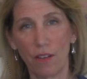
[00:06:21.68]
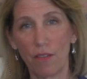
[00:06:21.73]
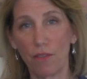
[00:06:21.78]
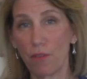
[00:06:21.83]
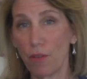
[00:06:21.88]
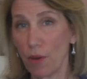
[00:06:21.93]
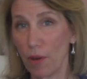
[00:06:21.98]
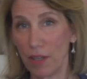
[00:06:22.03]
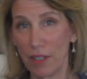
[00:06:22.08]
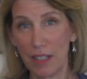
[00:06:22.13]

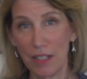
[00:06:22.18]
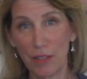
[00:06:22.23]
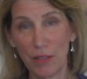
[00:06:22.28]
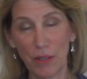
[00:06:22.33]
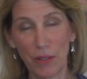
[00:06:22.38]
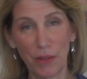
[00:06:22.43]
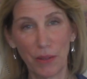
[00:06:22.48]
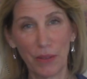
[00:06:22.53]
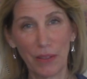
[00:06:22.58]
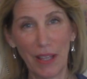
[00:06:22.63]
for an
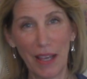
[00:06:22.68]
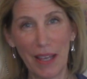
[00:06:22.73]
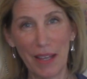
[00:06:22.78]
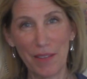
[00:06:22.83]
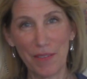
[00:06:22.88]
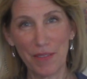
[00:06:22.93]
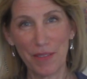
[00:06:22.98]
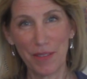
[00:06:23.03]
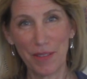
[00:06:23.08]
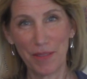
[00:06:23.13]
eternal
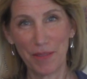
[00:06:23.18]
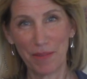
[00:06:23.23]
life.